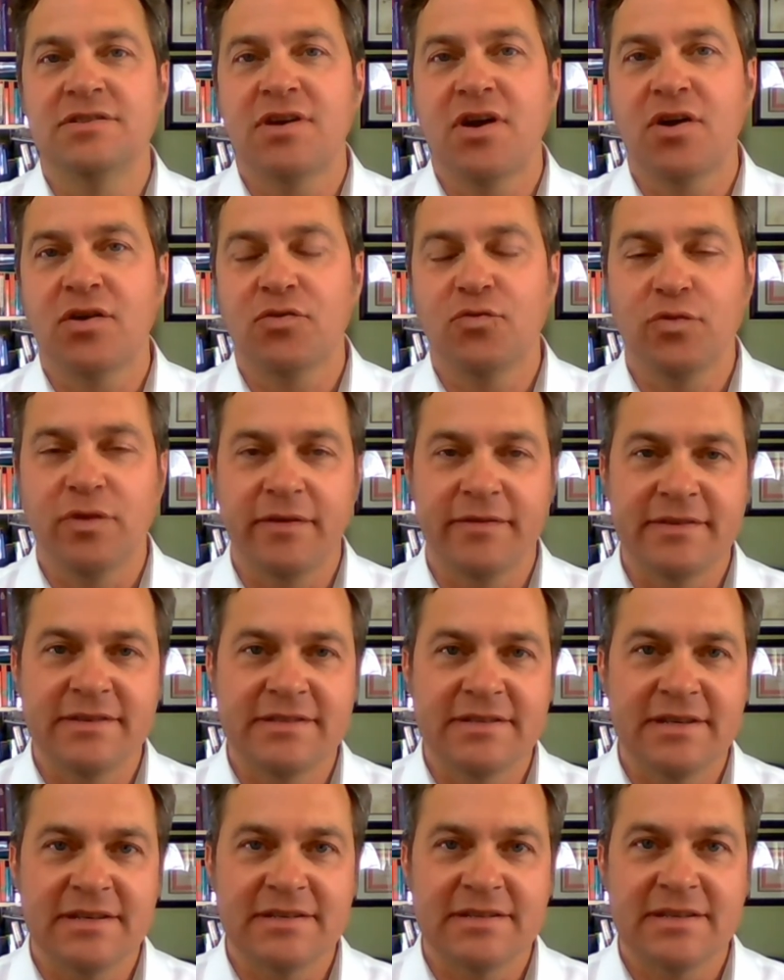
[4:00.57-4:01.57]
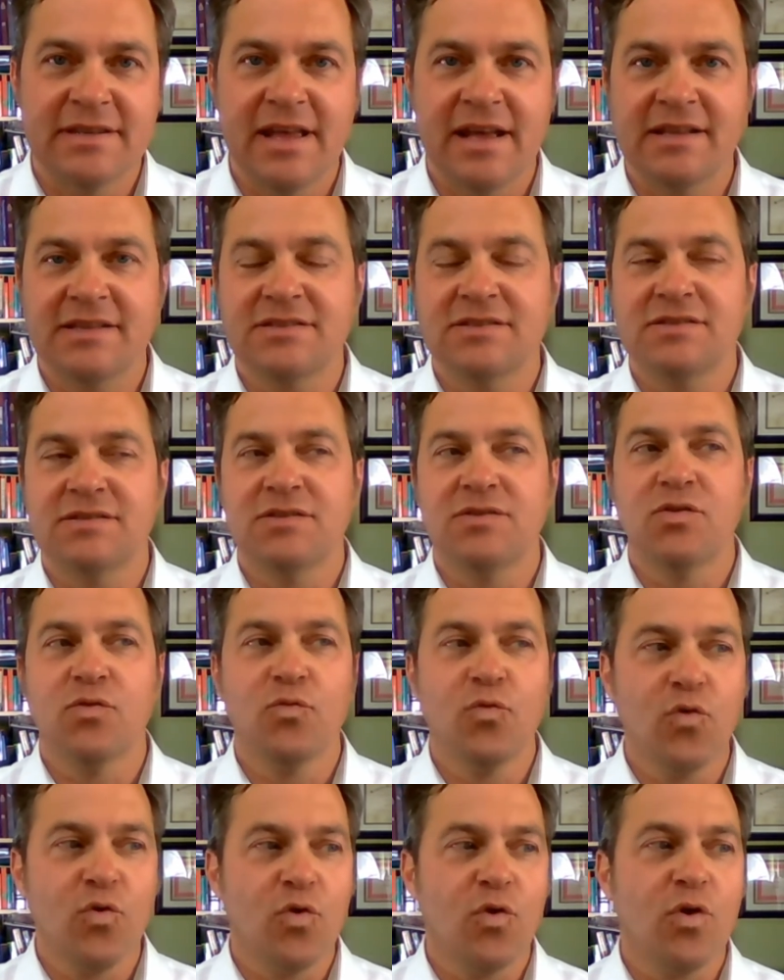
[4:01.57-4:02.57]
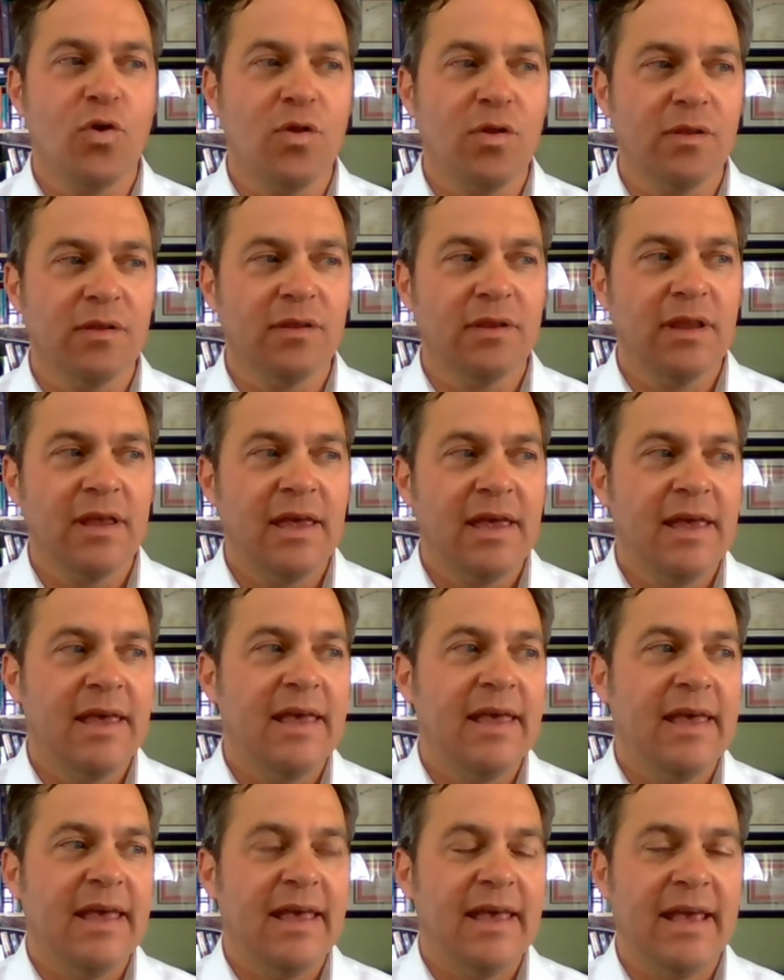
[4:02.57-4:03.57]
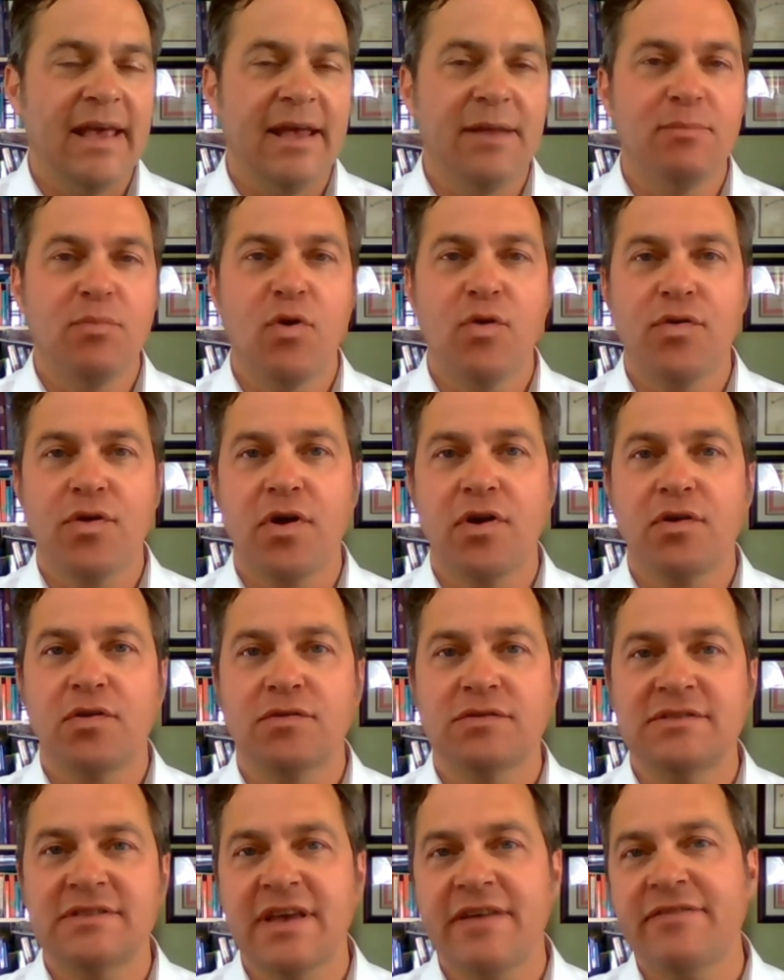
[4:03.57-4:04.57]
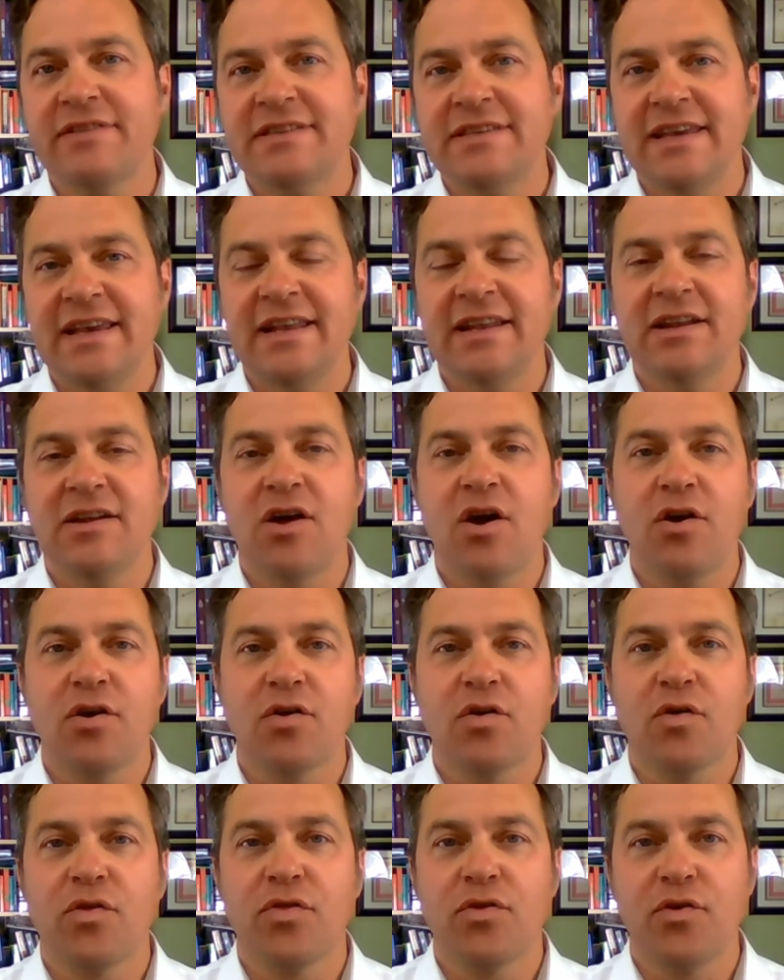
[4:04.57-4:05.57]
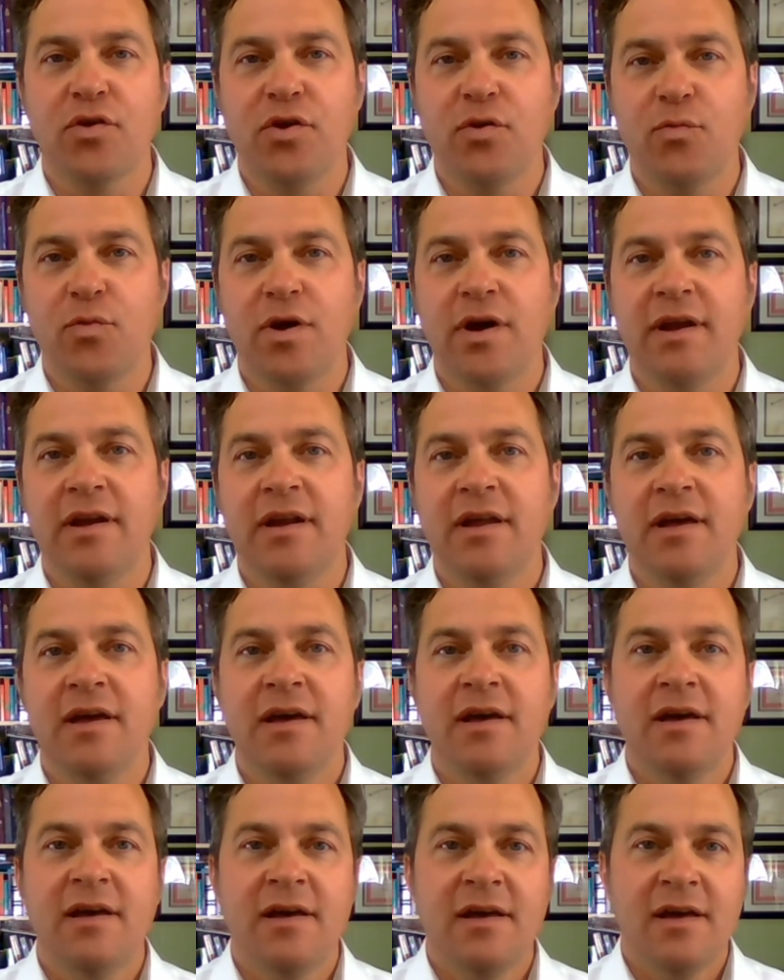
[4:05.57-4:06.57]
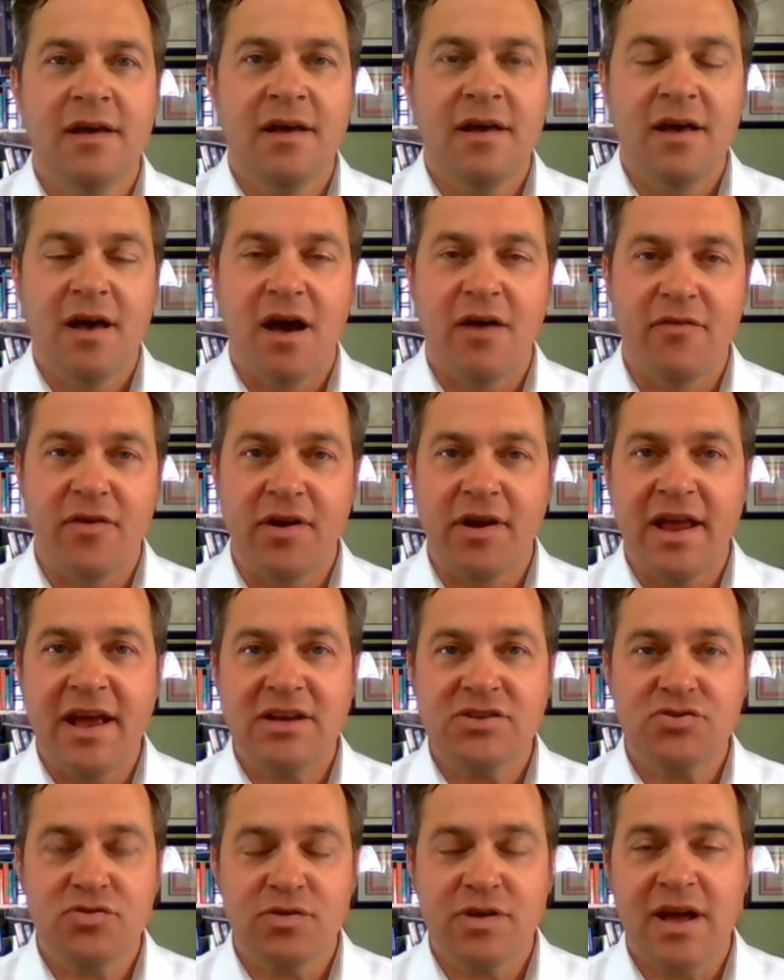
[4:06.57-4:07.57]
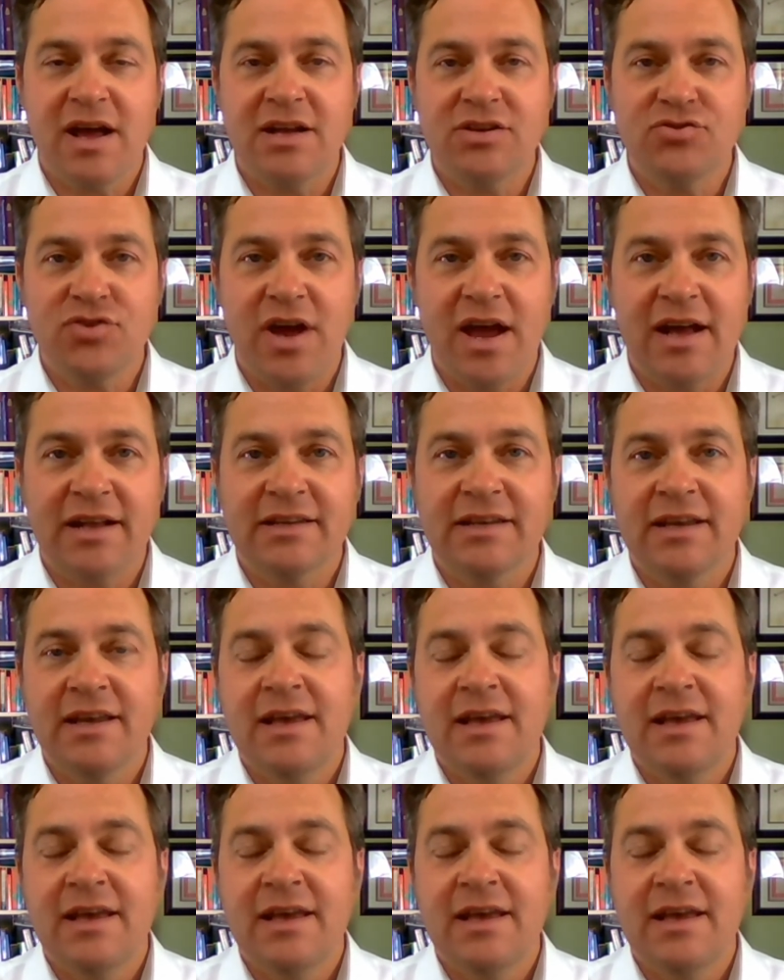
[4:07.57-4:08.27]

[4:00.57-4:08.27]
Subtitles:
on grievances. That's the rule in both Article 17 and Article 31 of our national contract,